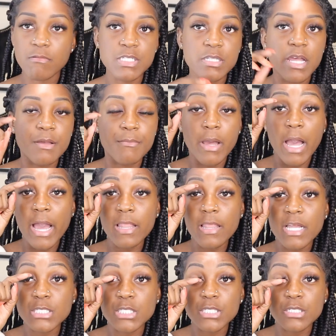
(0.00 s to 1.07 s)
So like my
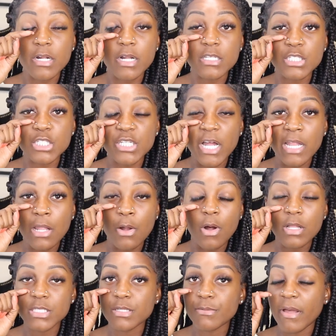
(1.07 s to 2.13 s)
eyelashes are gonna shadow
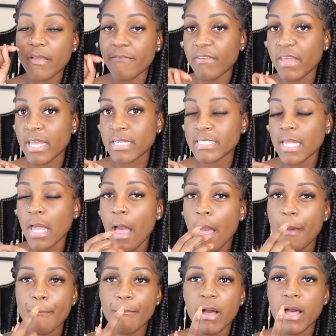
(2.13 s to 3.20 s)
onto my face,
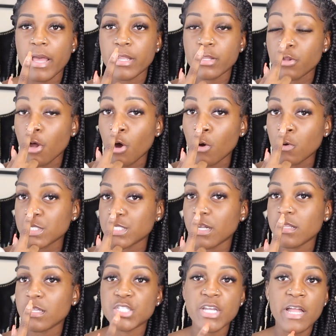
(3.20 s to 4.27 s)
my nose is
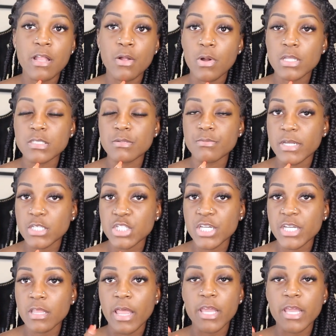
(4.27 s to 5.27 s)
gonna shadow onto my chin.